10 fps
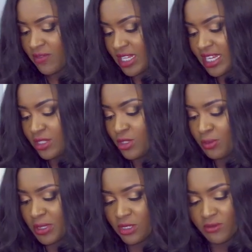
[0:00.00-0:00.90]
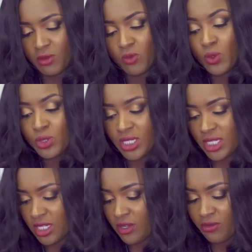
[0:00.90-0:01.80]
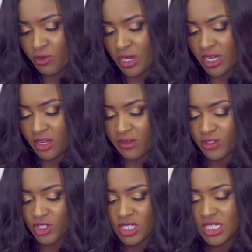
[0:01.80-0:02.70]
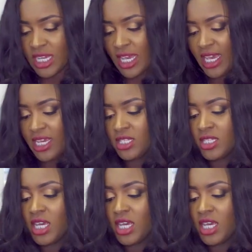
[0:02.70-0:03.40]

a little bit of the water that you've drained off, just in case